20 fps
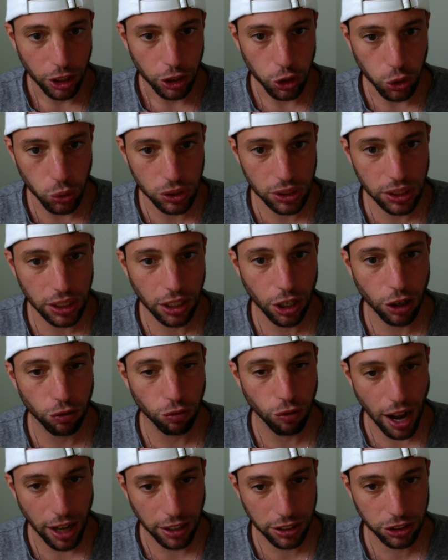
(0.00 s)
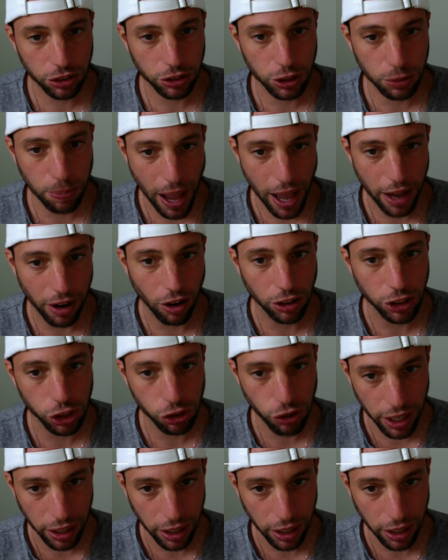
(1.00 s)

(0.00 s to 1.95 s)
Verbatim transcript: using a roster spot on Trey